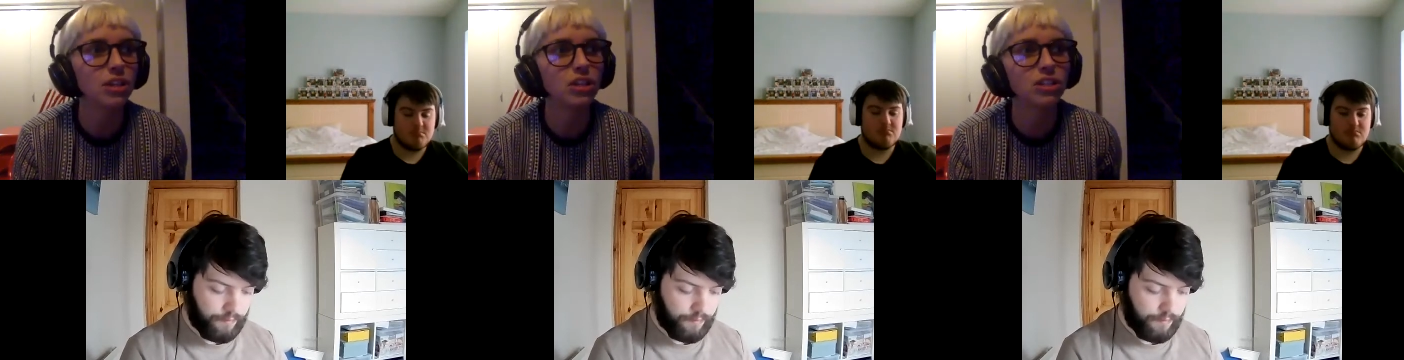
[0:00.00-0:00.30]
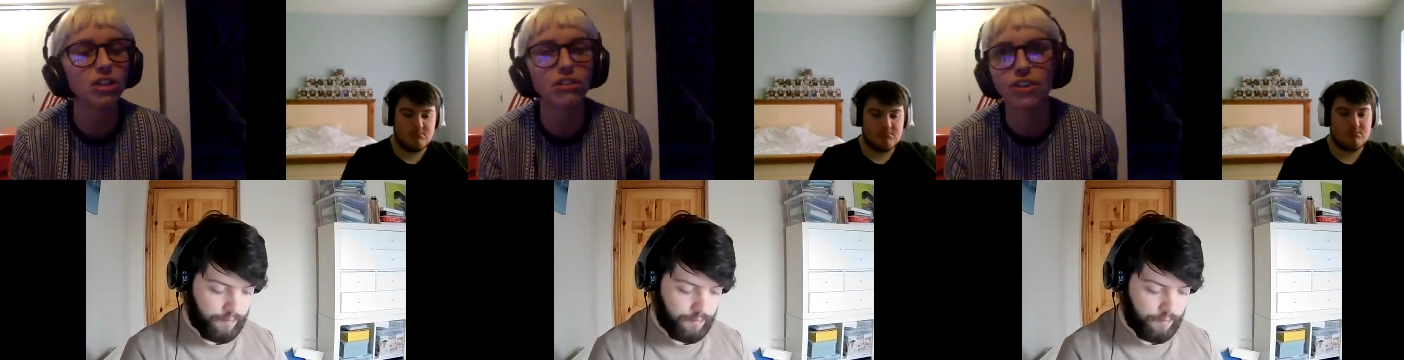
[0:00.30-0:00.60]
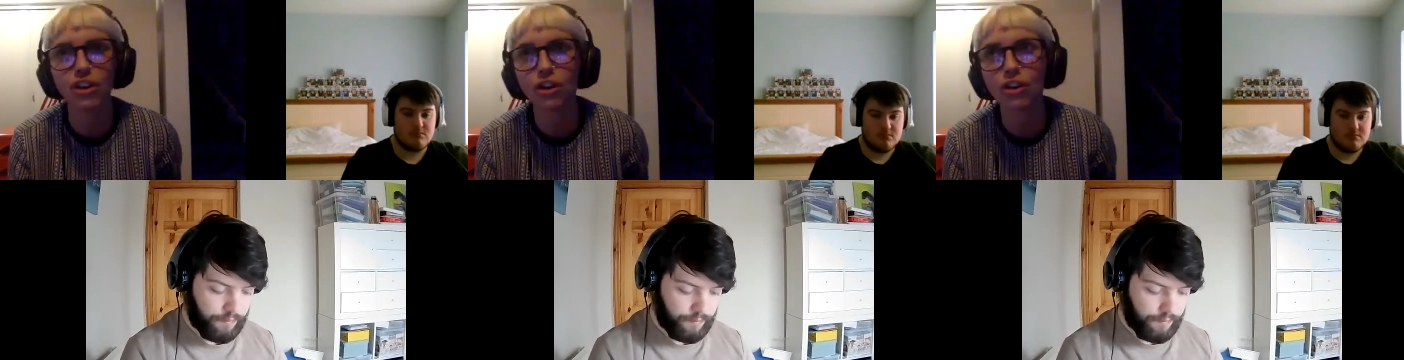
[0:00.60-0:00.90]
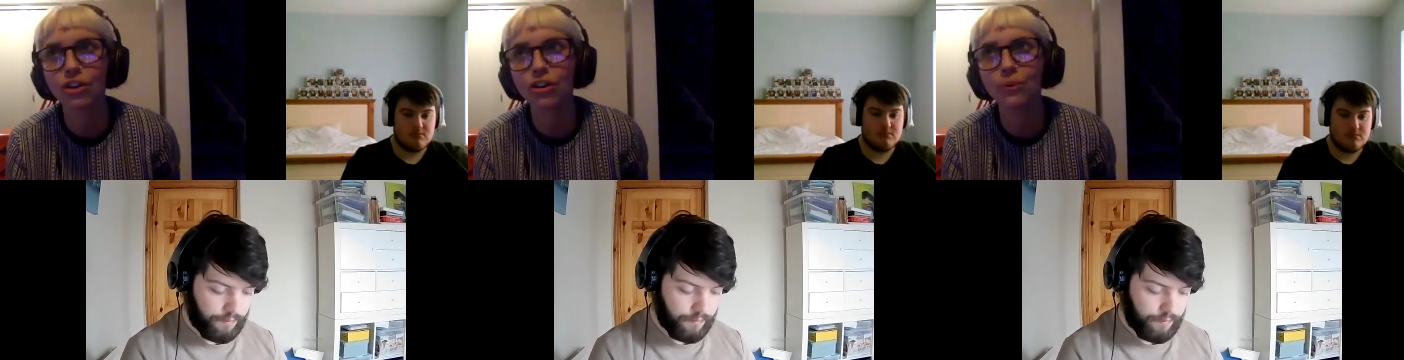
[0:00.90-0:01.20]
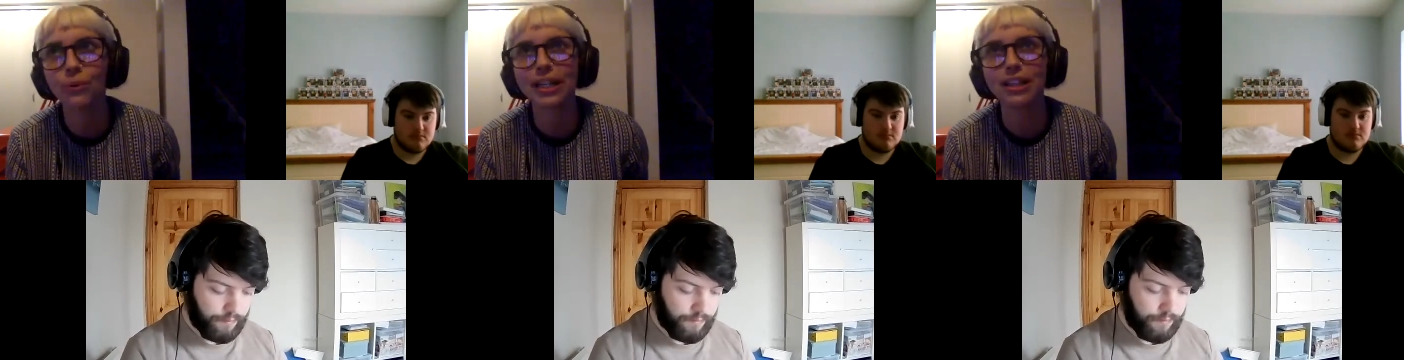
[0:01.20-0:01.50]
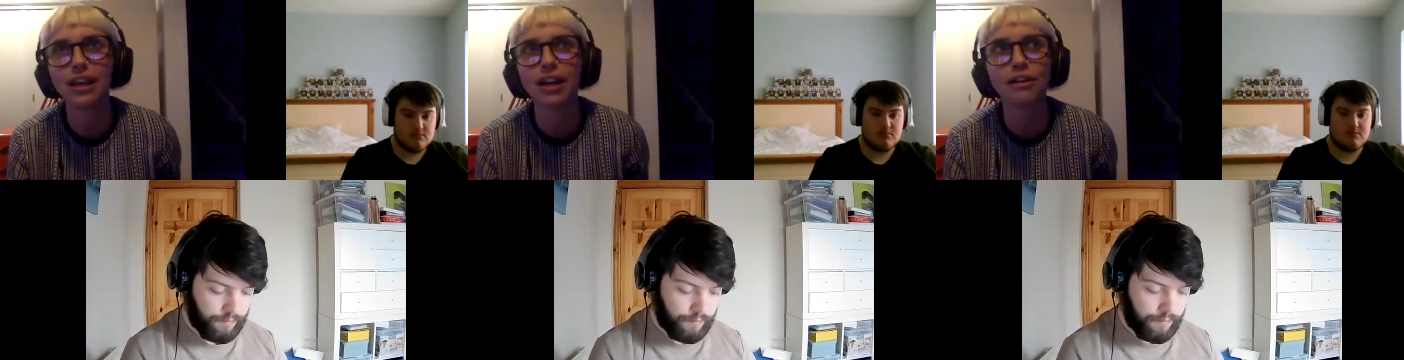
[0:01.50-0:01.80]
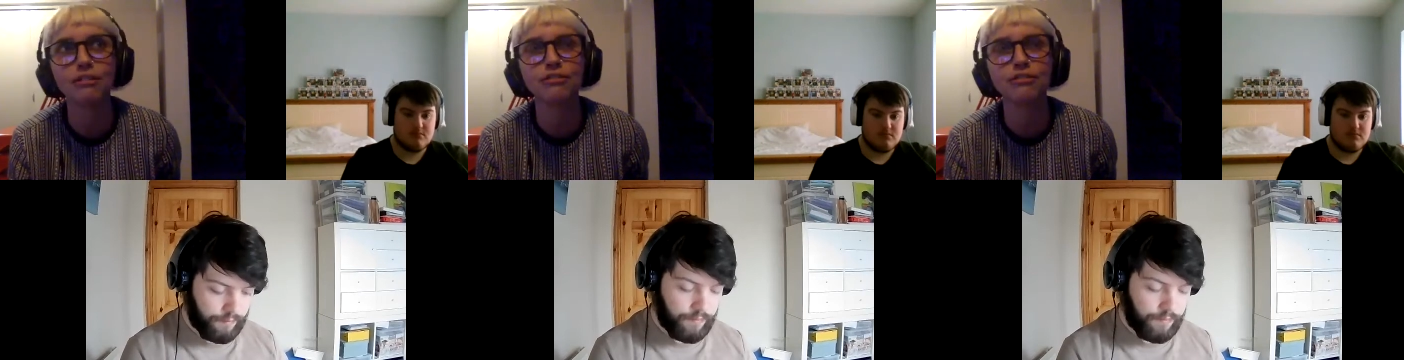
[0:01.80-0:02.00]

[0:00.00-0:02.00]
Speaker 1: Sophia Congo, who I love.